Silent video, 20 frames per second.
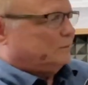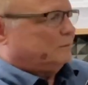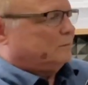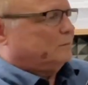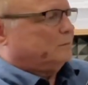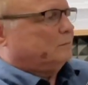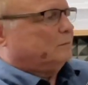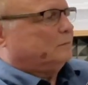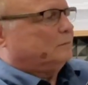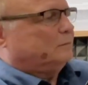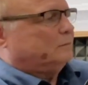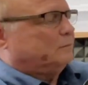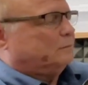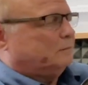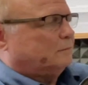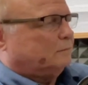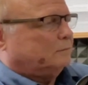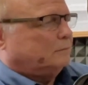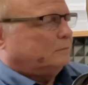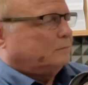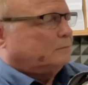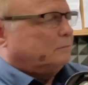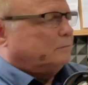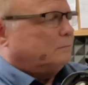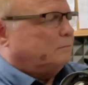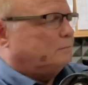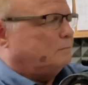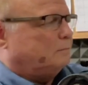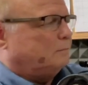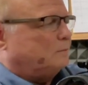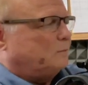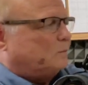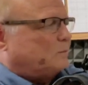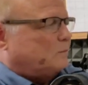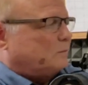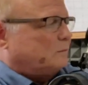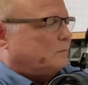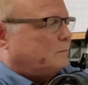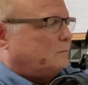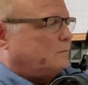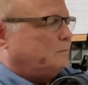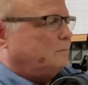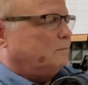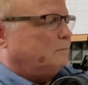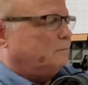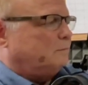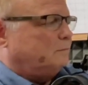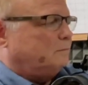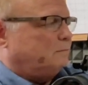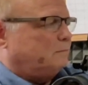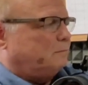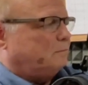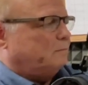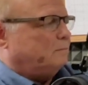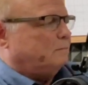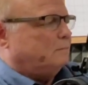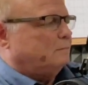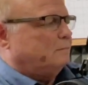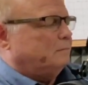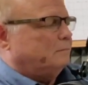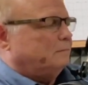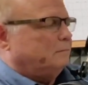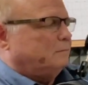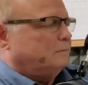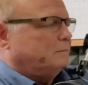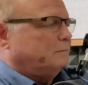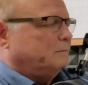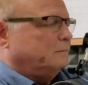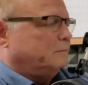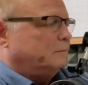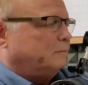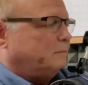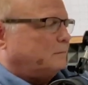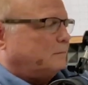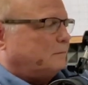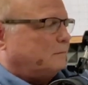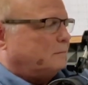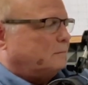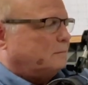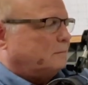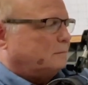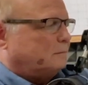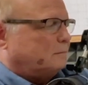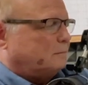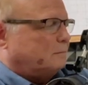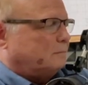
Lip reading: This person isn't speaking.